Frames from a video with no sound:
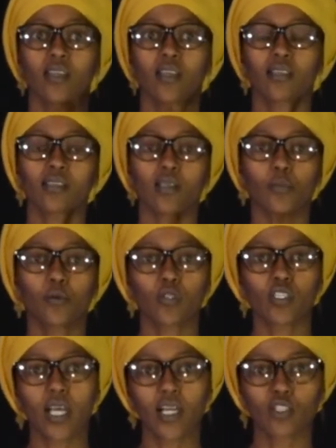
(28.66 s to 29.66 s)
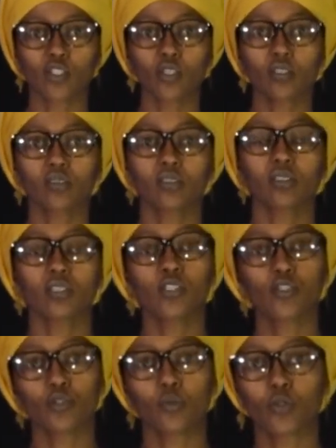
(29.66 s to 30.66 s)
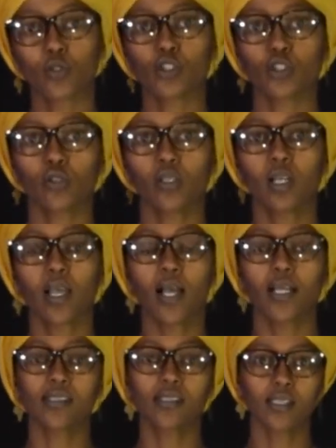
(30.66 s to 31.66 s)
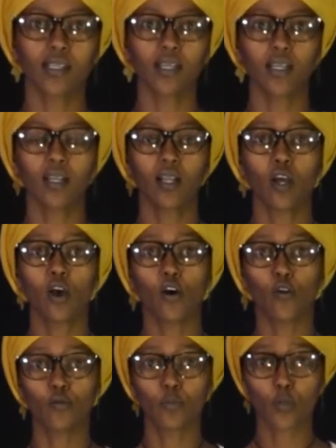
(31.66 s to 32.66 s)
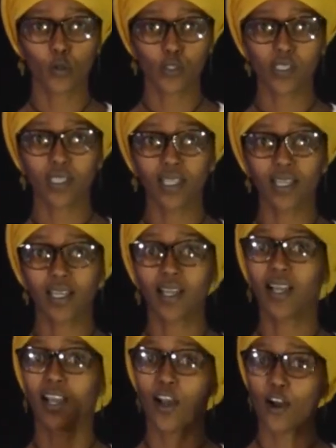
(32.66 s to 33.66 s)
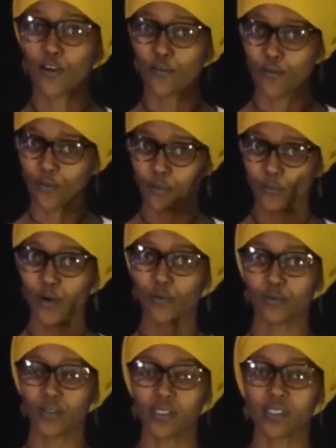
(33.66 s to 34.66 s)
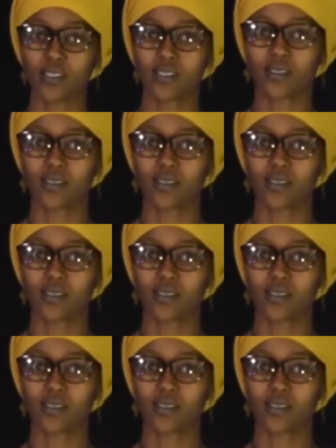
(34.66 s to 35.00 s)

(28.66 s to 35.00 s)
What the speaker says: is the production, distribution, and sale of music for profit.